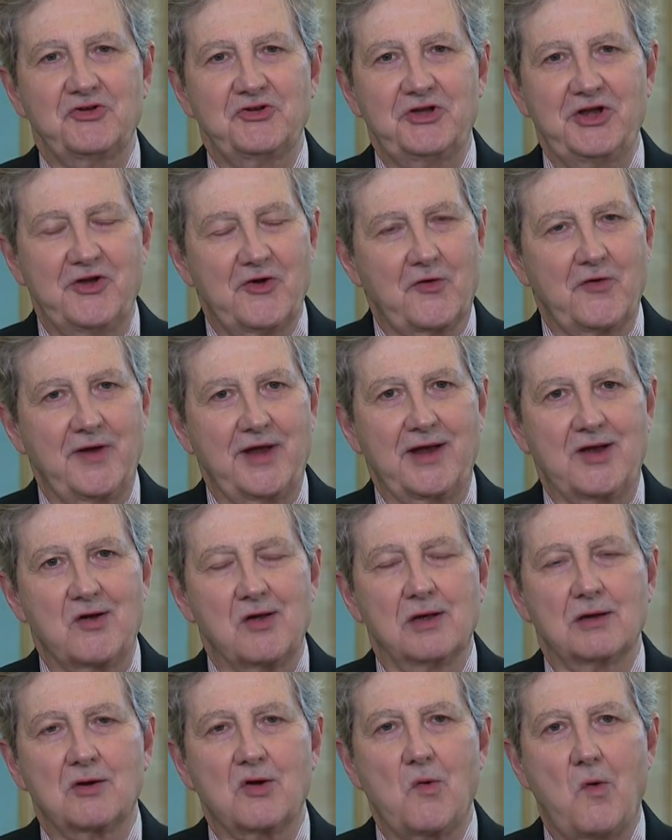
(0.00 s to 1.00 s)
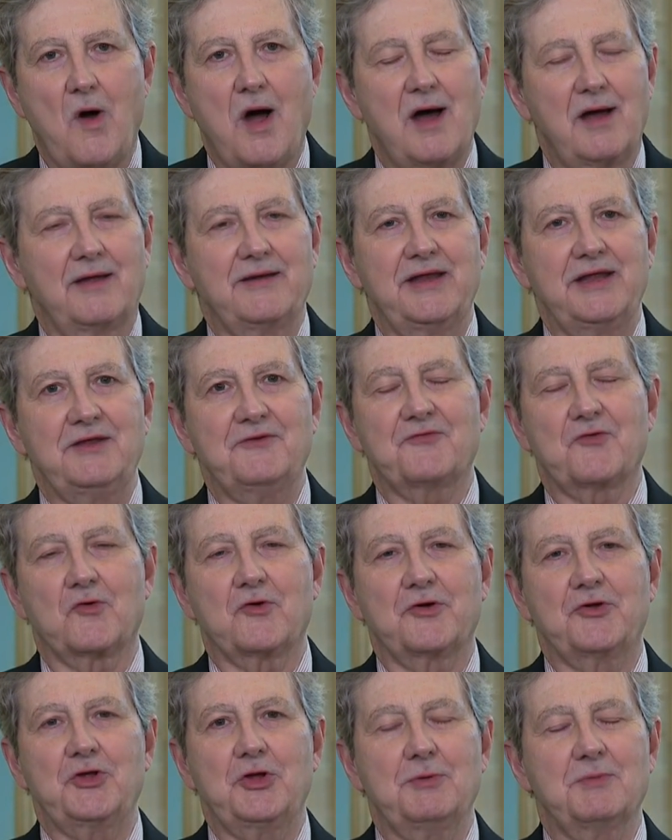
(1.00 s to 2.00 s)
endearing quality
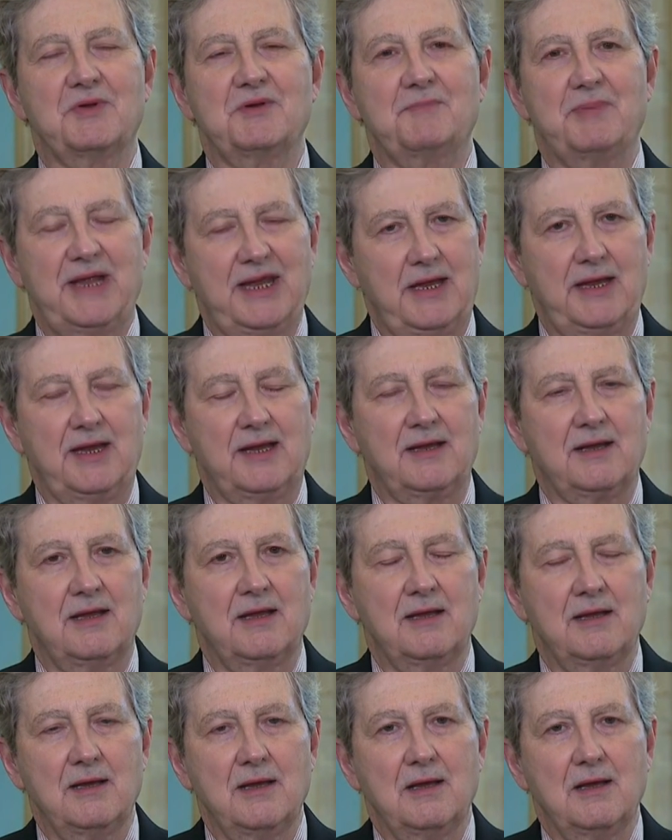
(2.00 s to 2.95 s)
for a human being,